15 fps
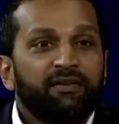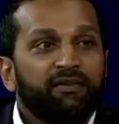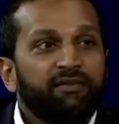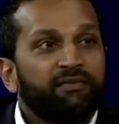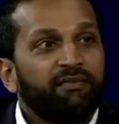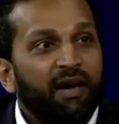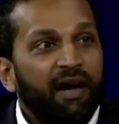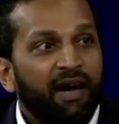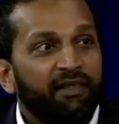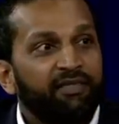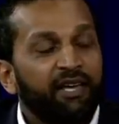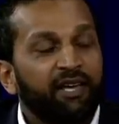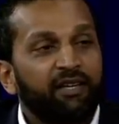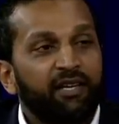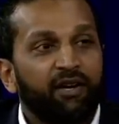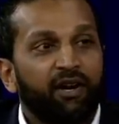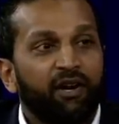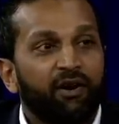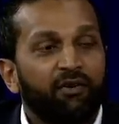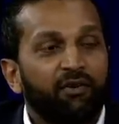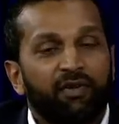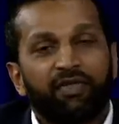I think,
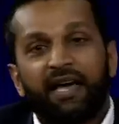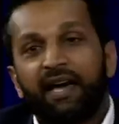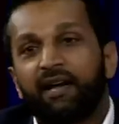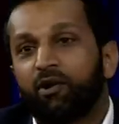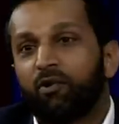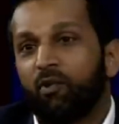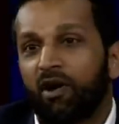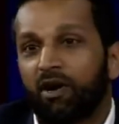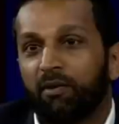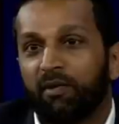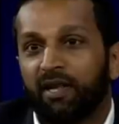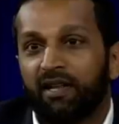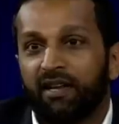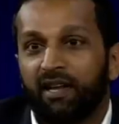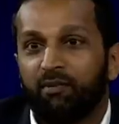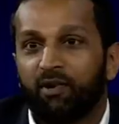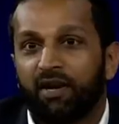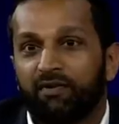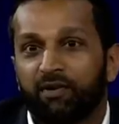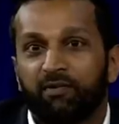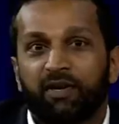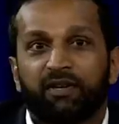that or watermelon head, whatever you want
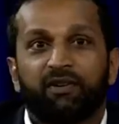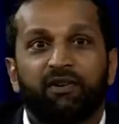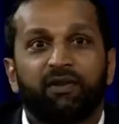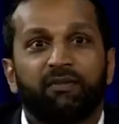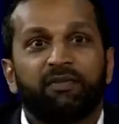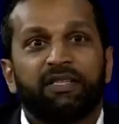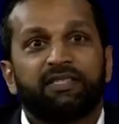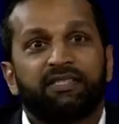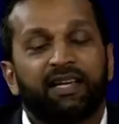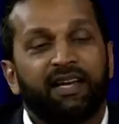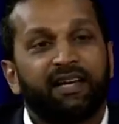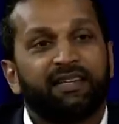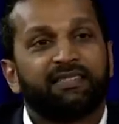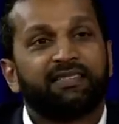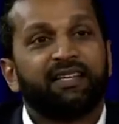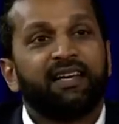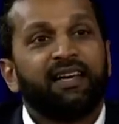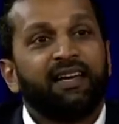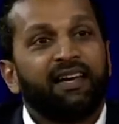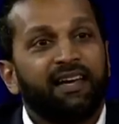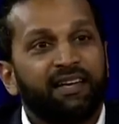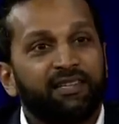to call him these days,
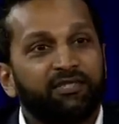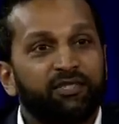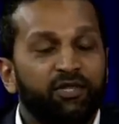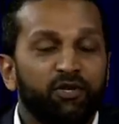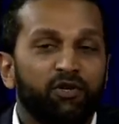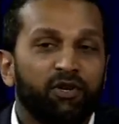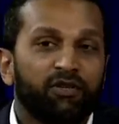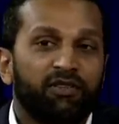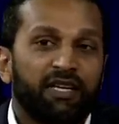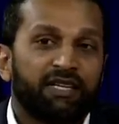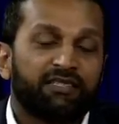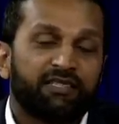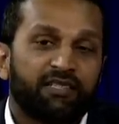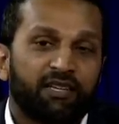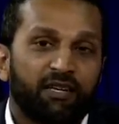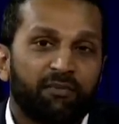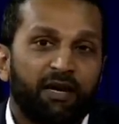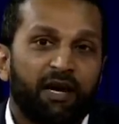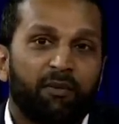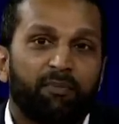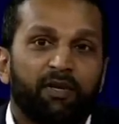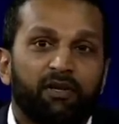is two good things to come out.
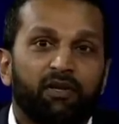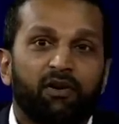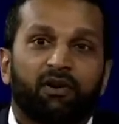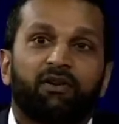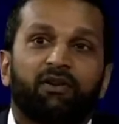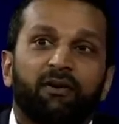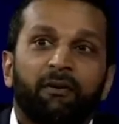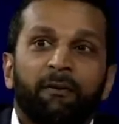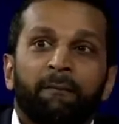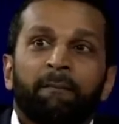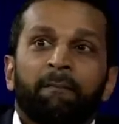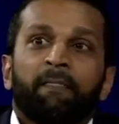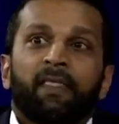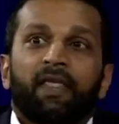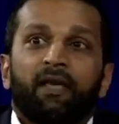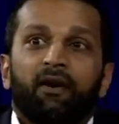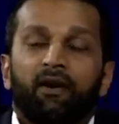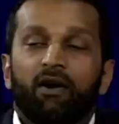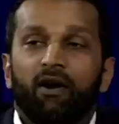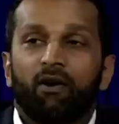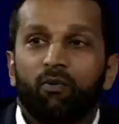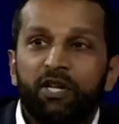But look,
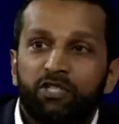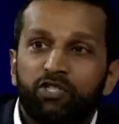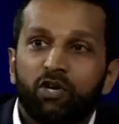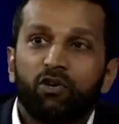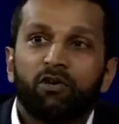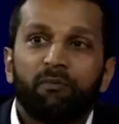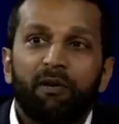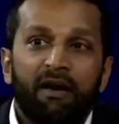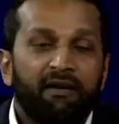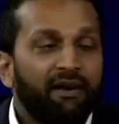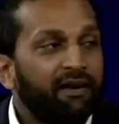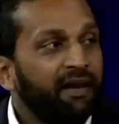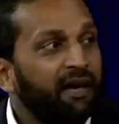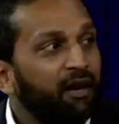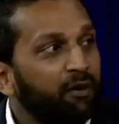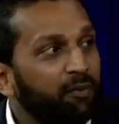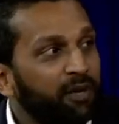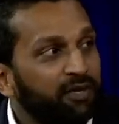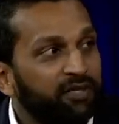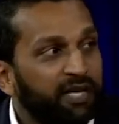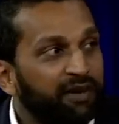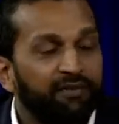we joke about it now, but
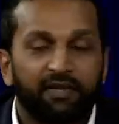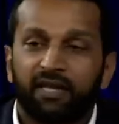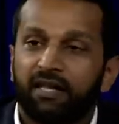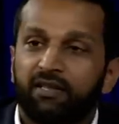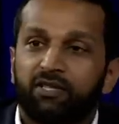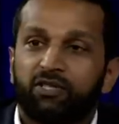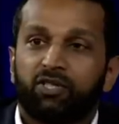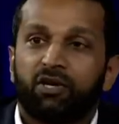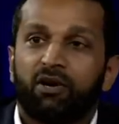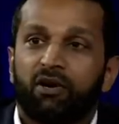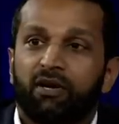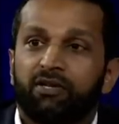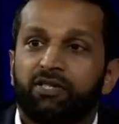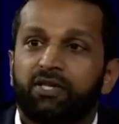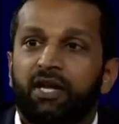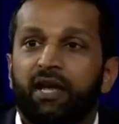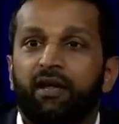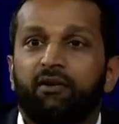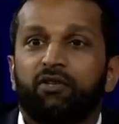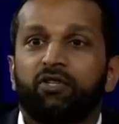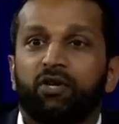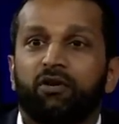Devin led the charge and
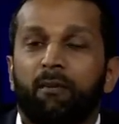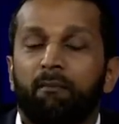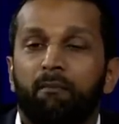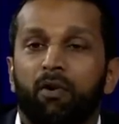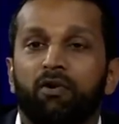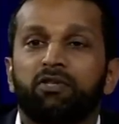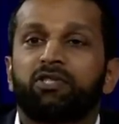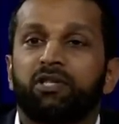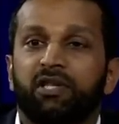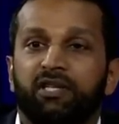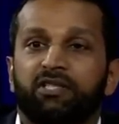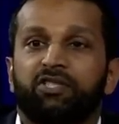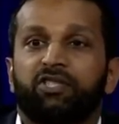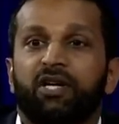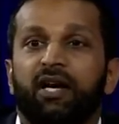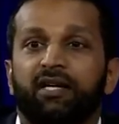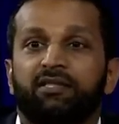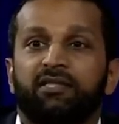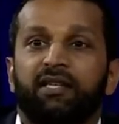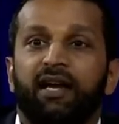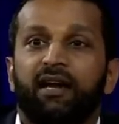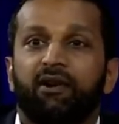took merciless shots and
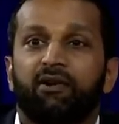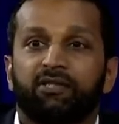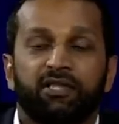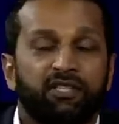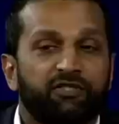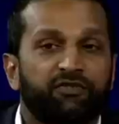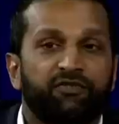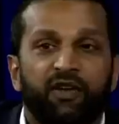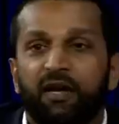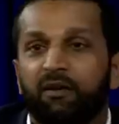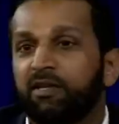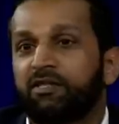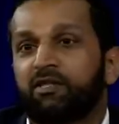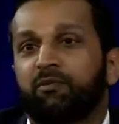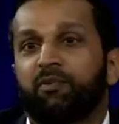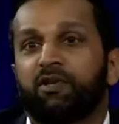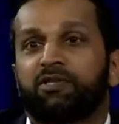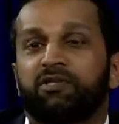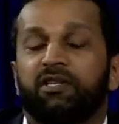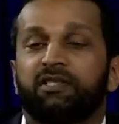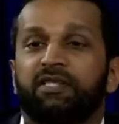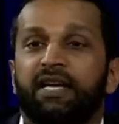arrows, and his family took personal
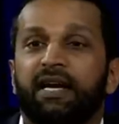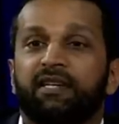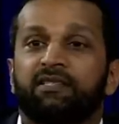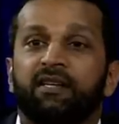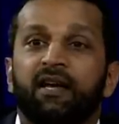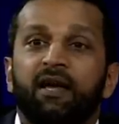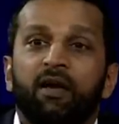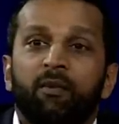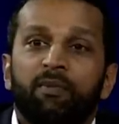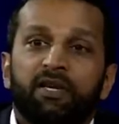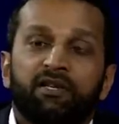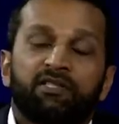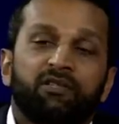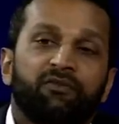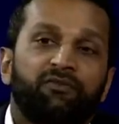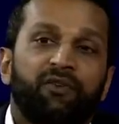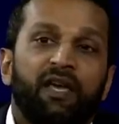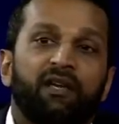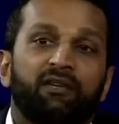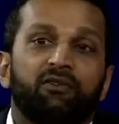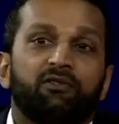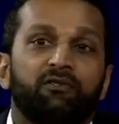attacks because the fake
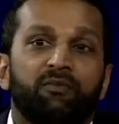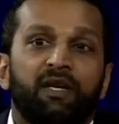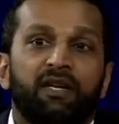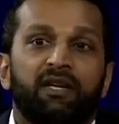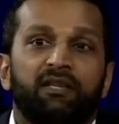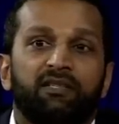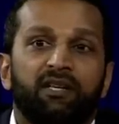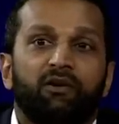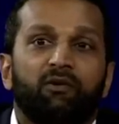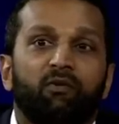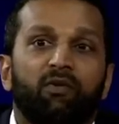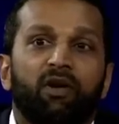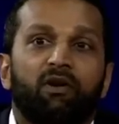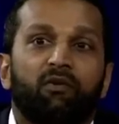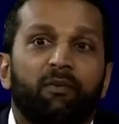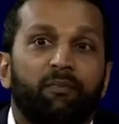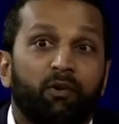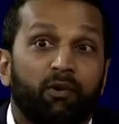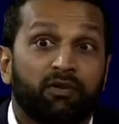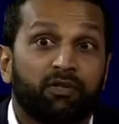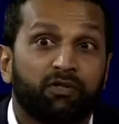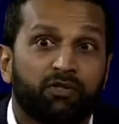news media didn't want to report the
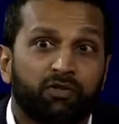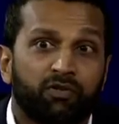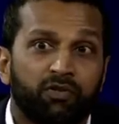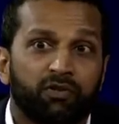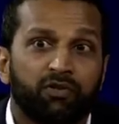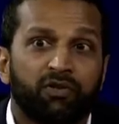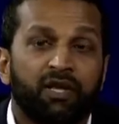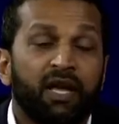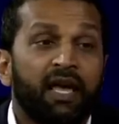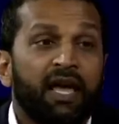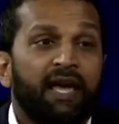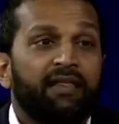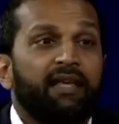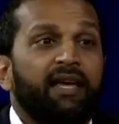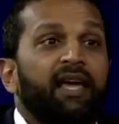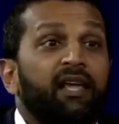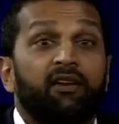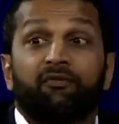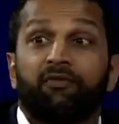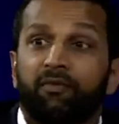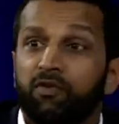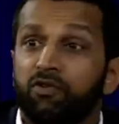truth, and they hid it from
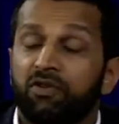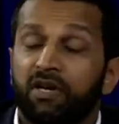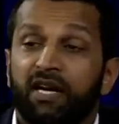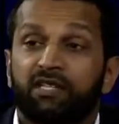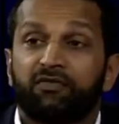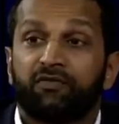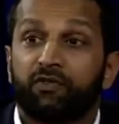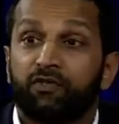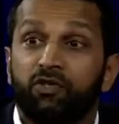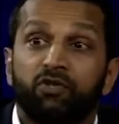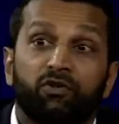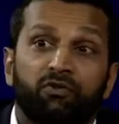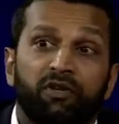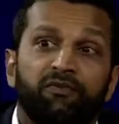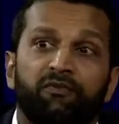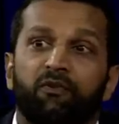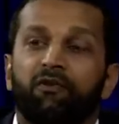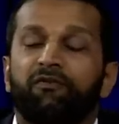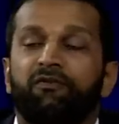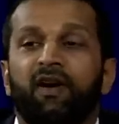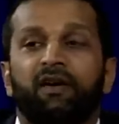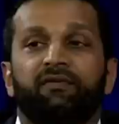you guys for 2, 3, 4,
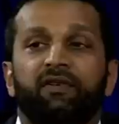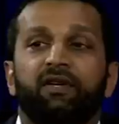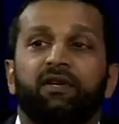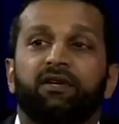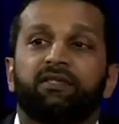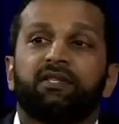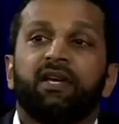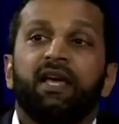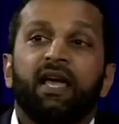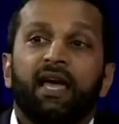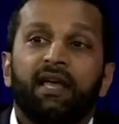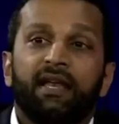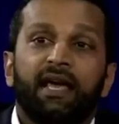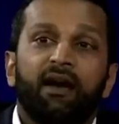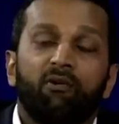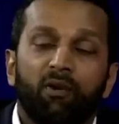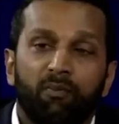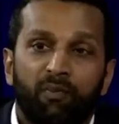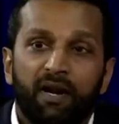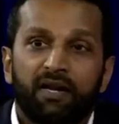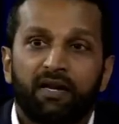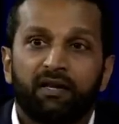5 years. And now we're
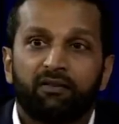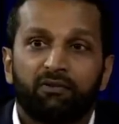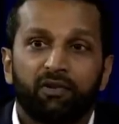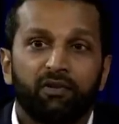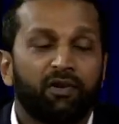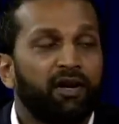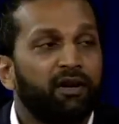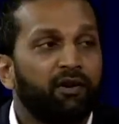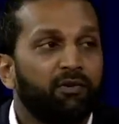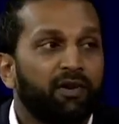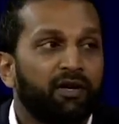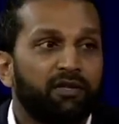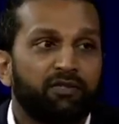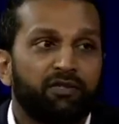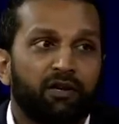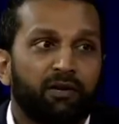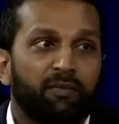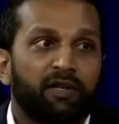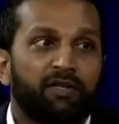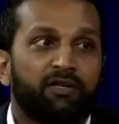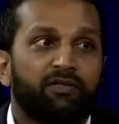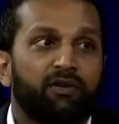breaking through, and I know we're going to talk about the
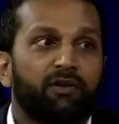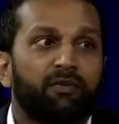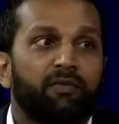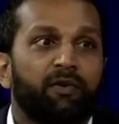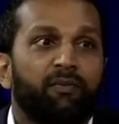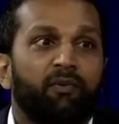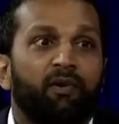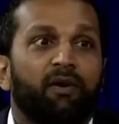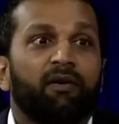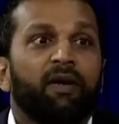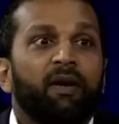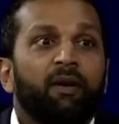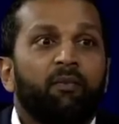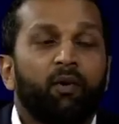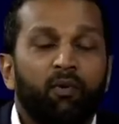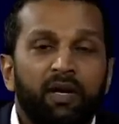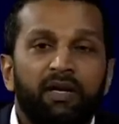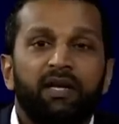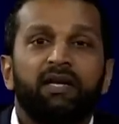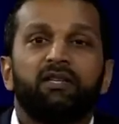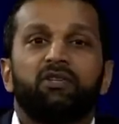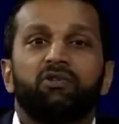Durham report, but we need
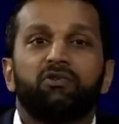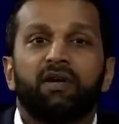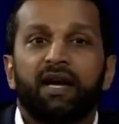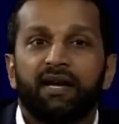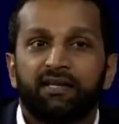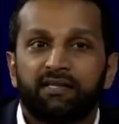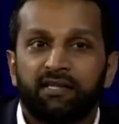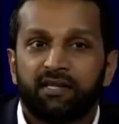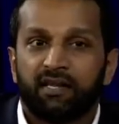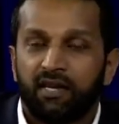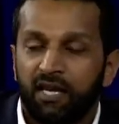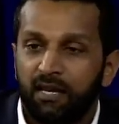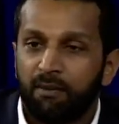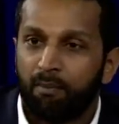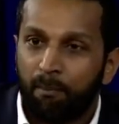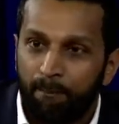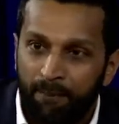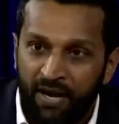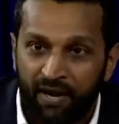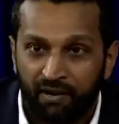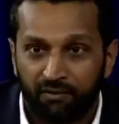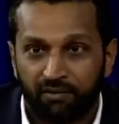you guys to keep
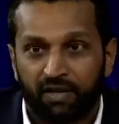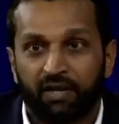pounding.